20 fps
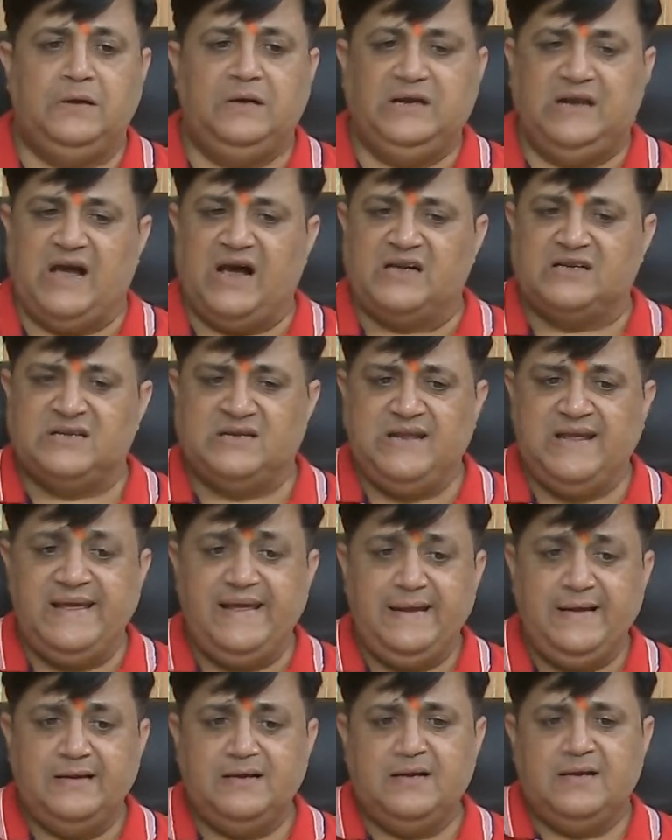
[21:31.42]

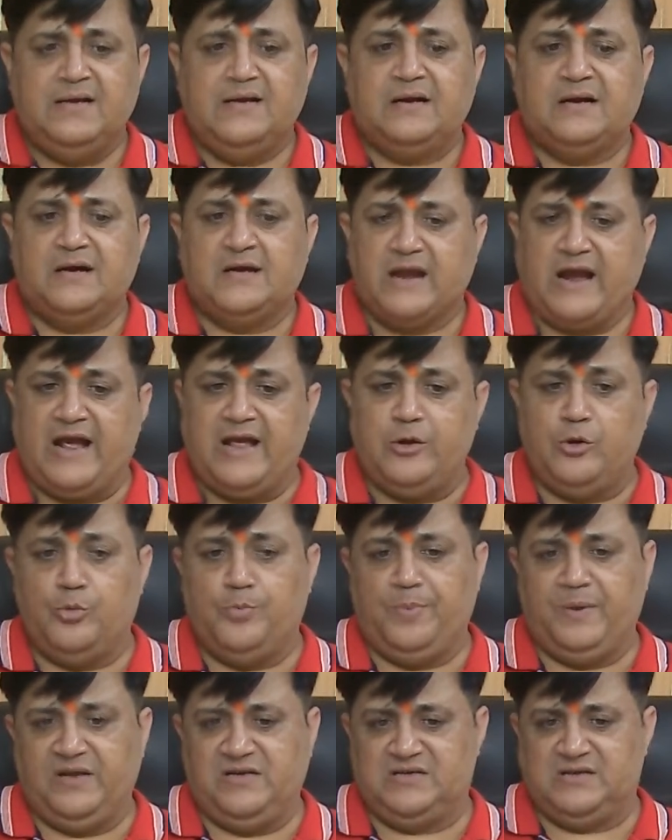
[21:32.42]
Lastly,
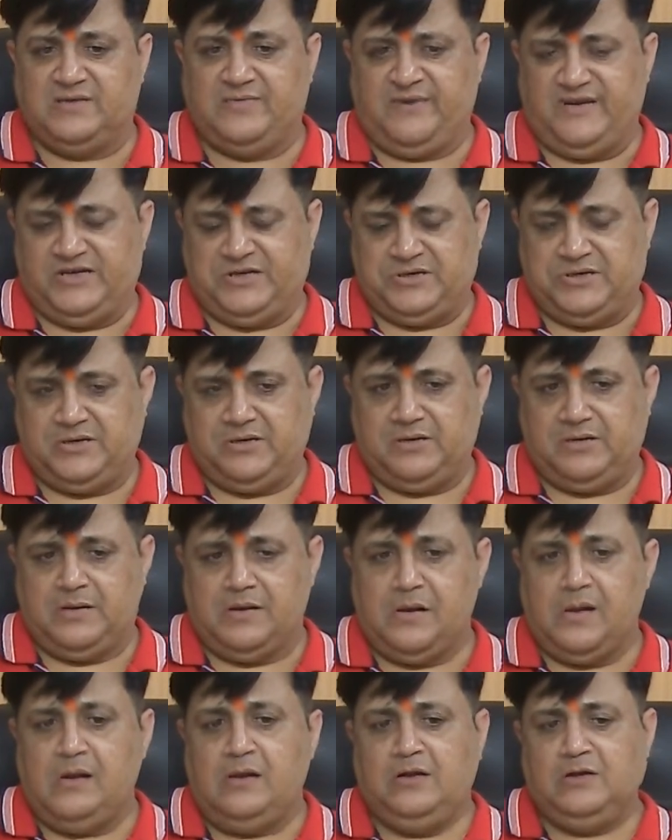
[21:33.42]
cryopreservation.
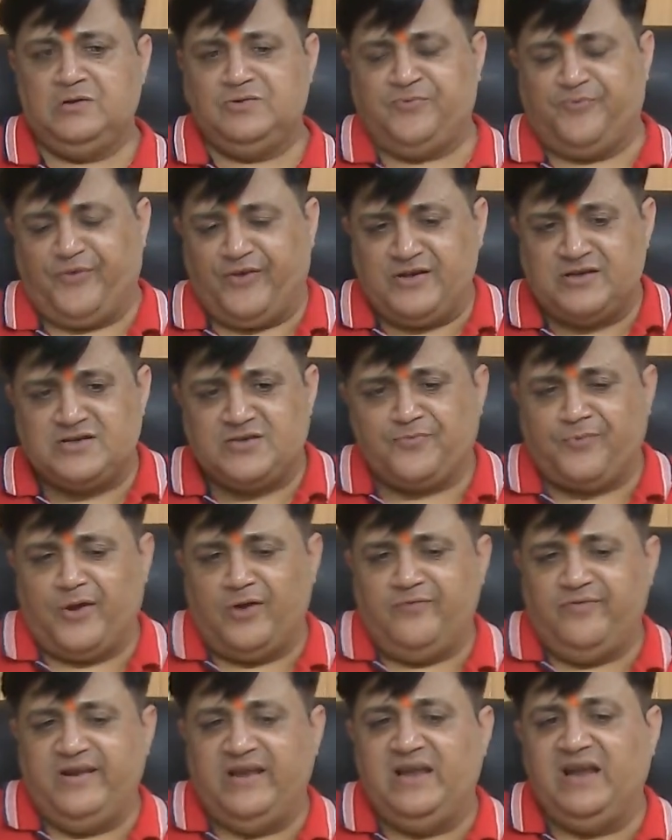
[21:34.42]
First of
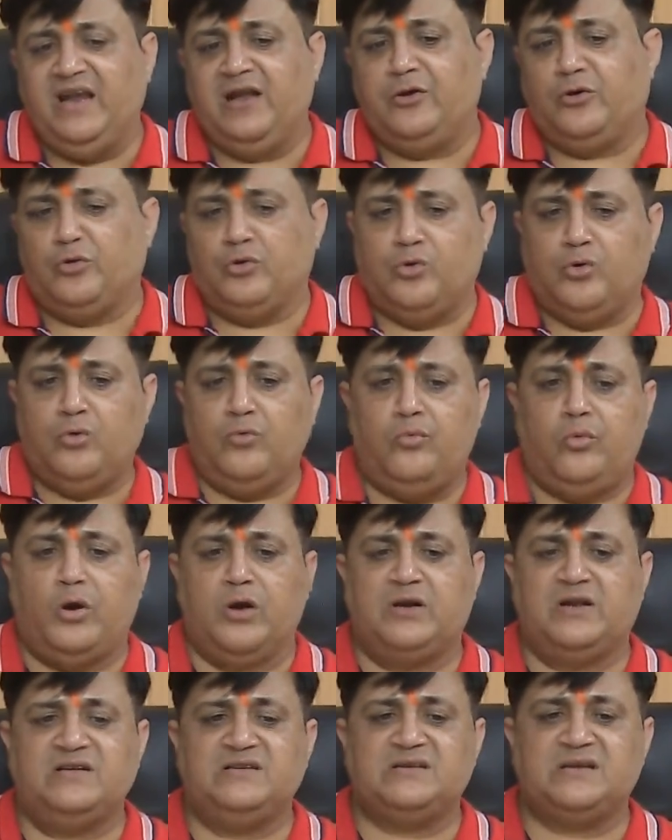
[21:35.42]
all, we need to know
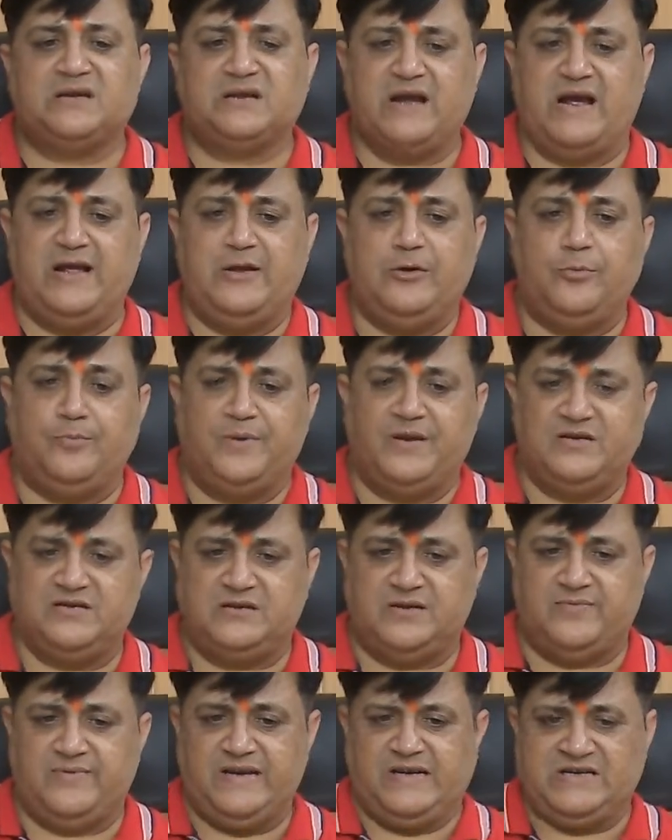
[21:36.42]
what is
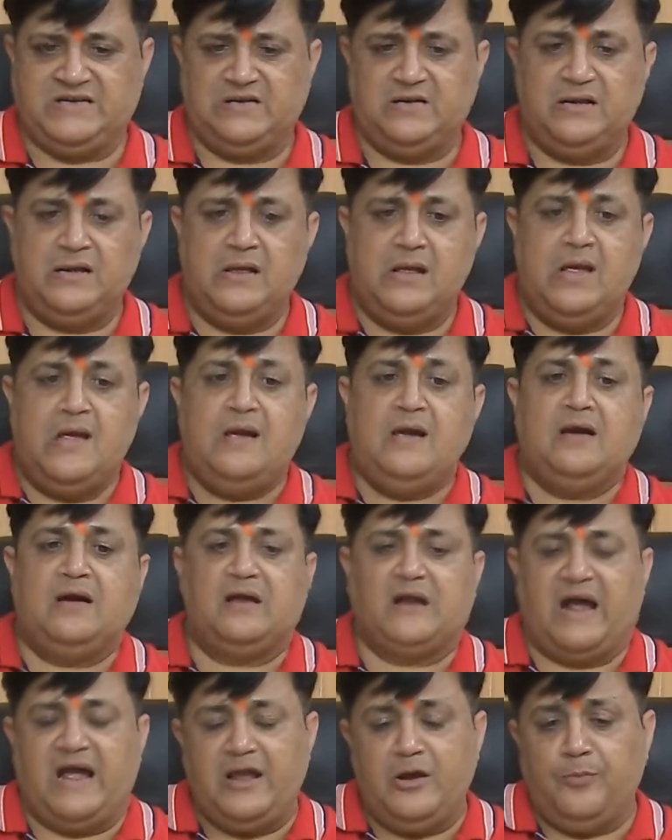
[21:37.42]
cryopreservation.
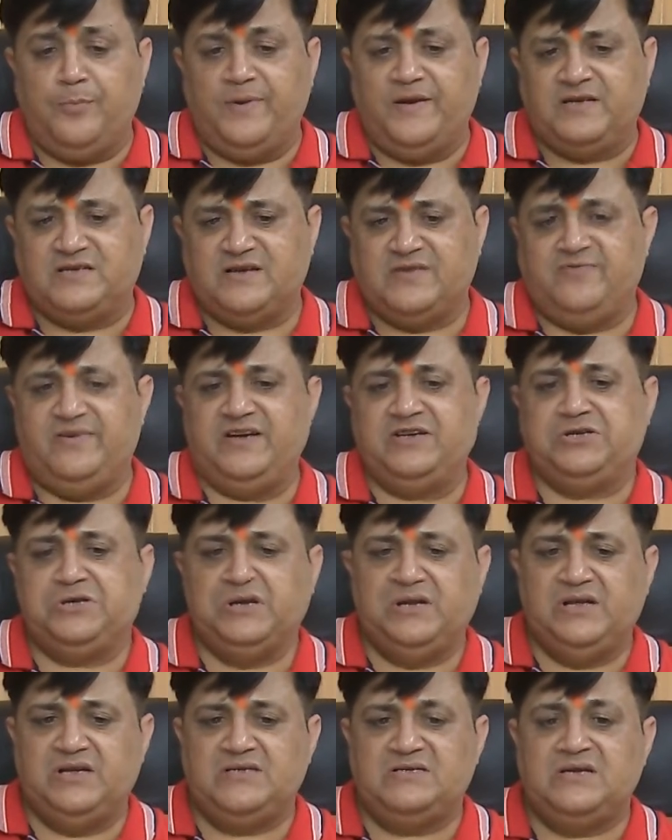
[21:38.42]

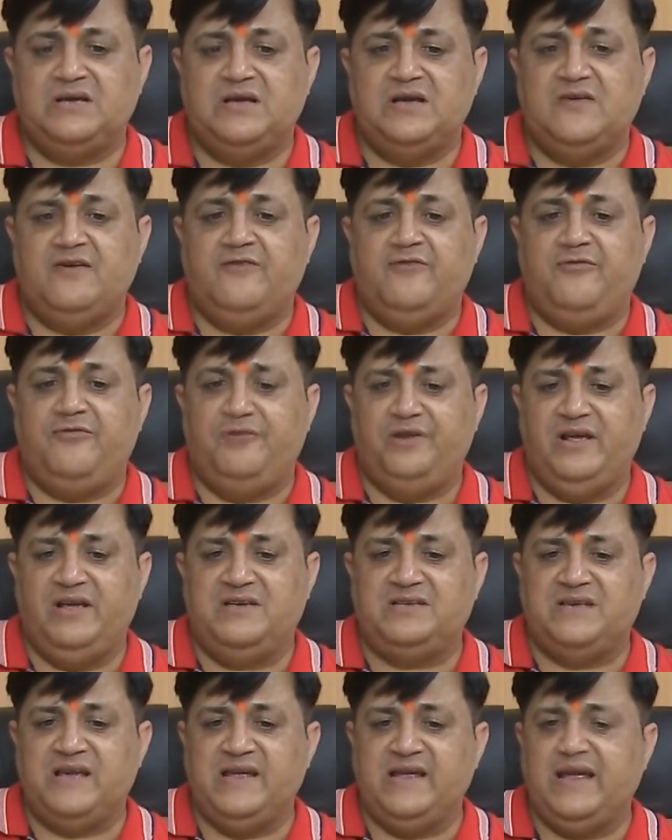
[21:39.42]
Cryopreservation is
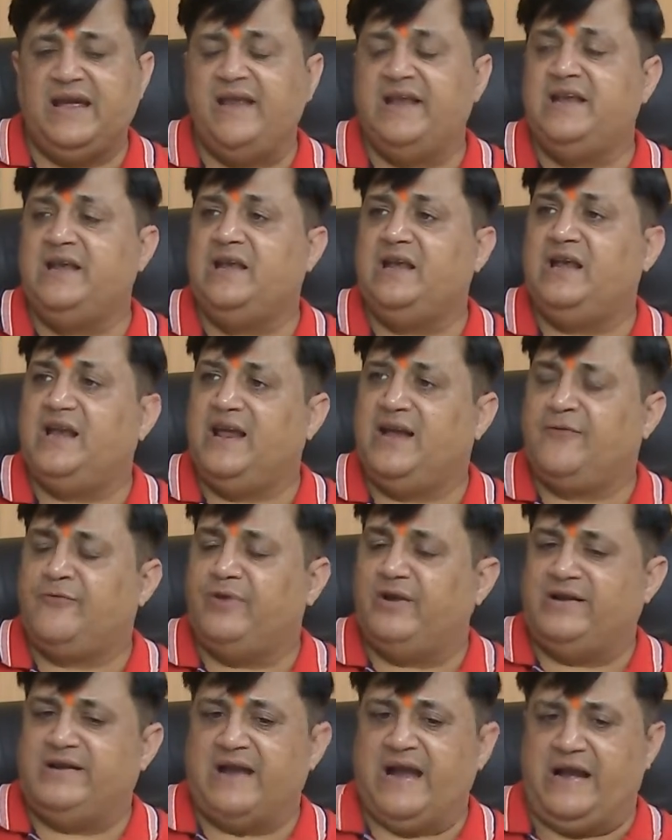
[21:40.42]
freezing in
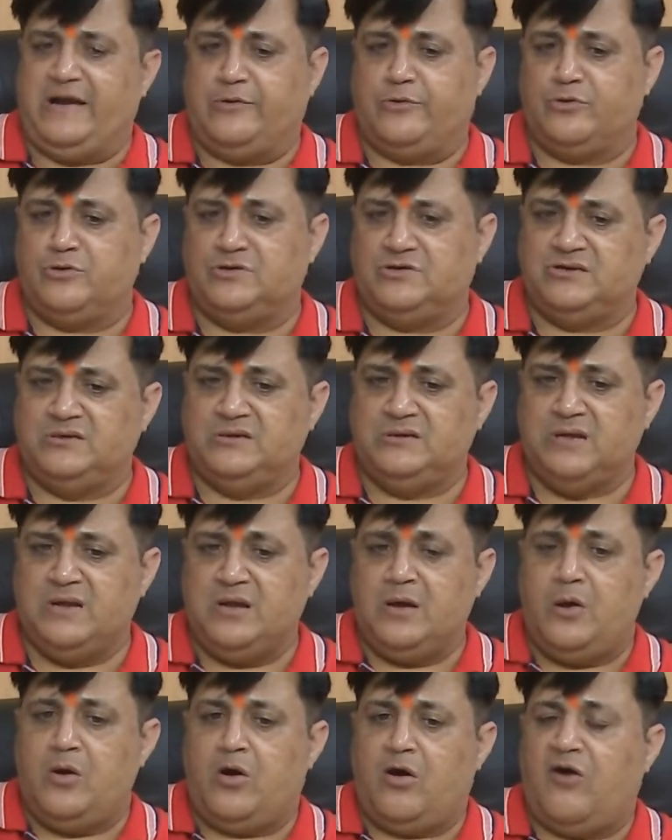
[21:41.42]
liquid nitrogen
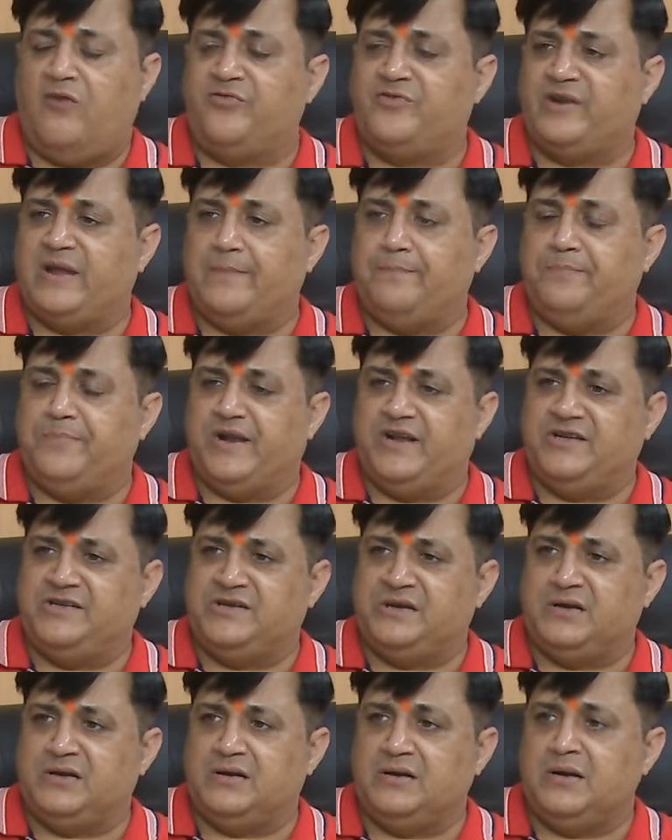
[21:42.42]
of
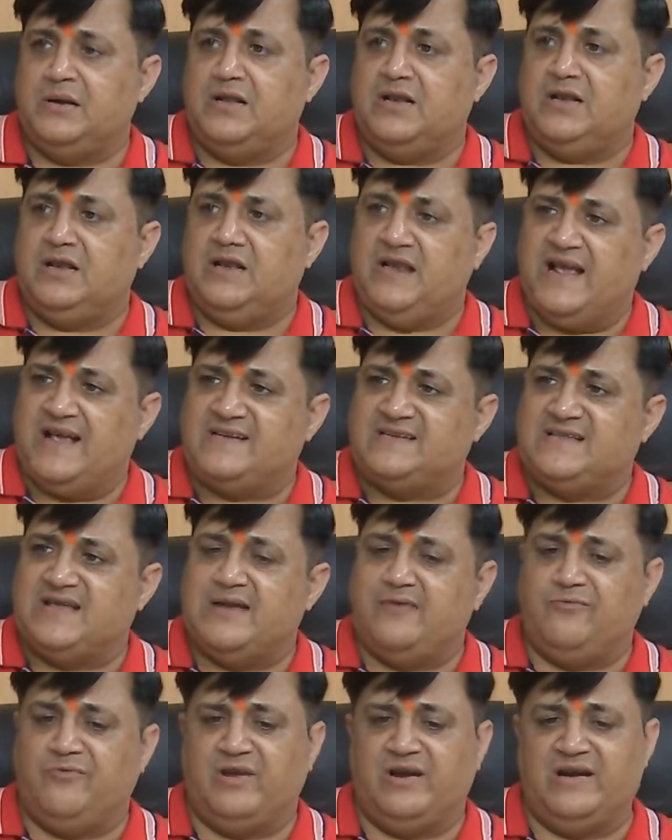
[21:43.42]
temperature less
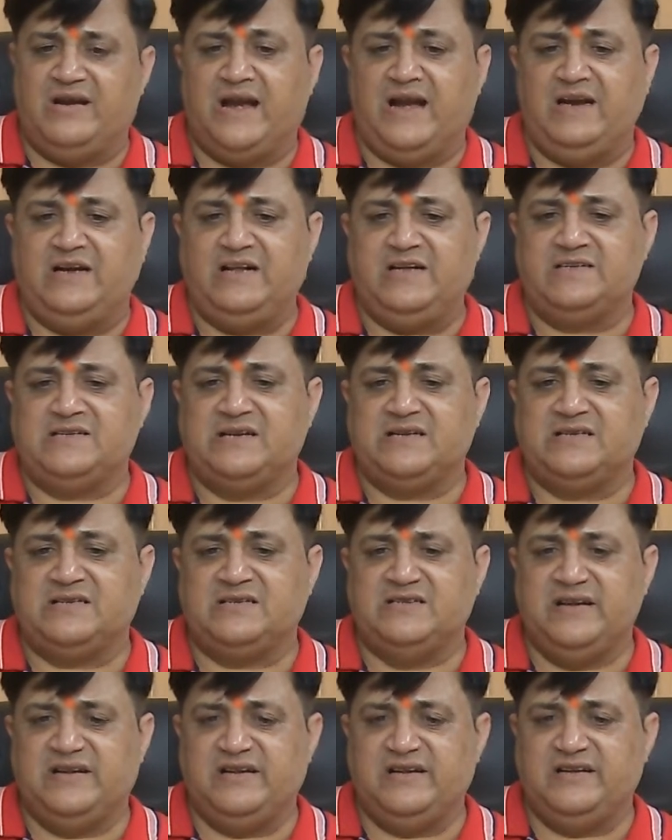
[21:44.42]
than 196
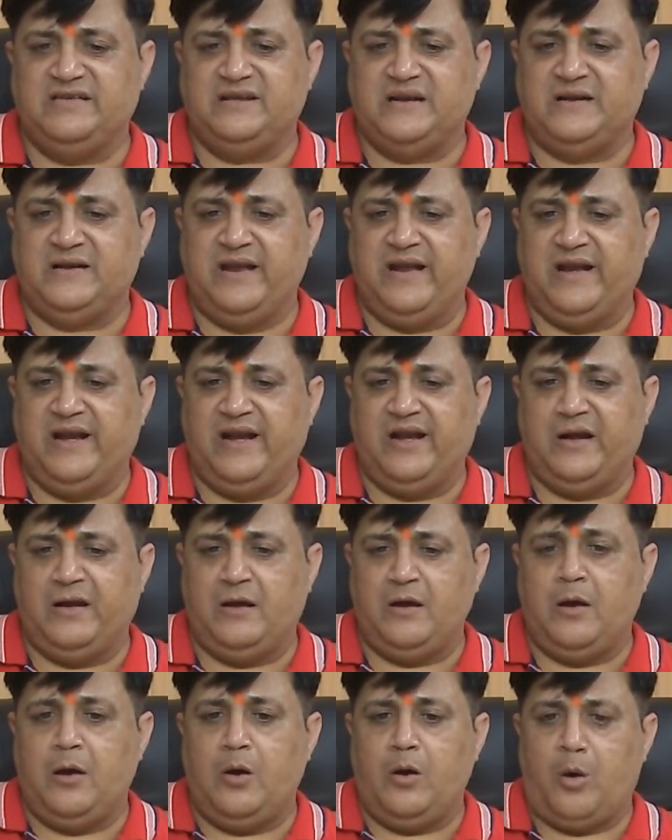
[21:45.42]
degrees centigrade
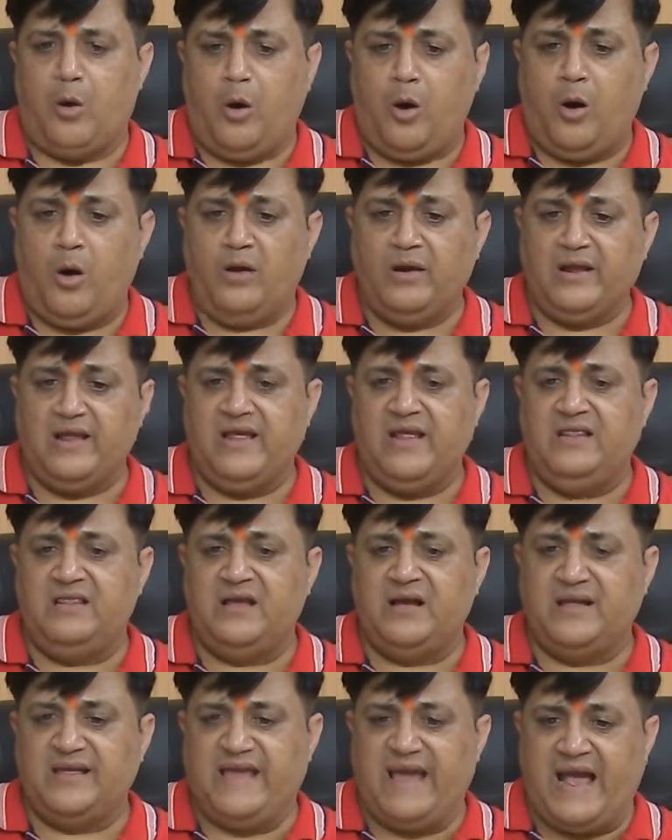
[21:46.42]
or in
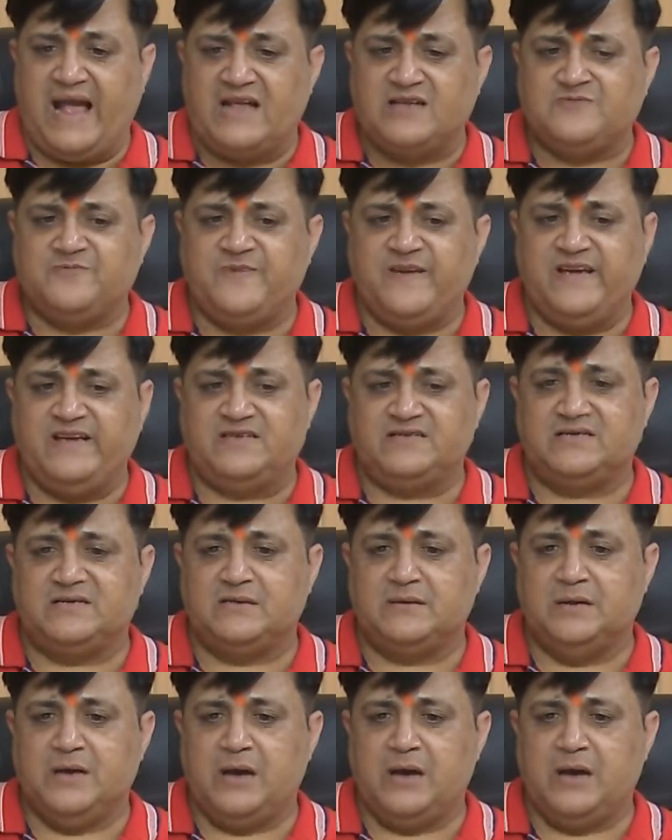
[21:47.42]
a gas phase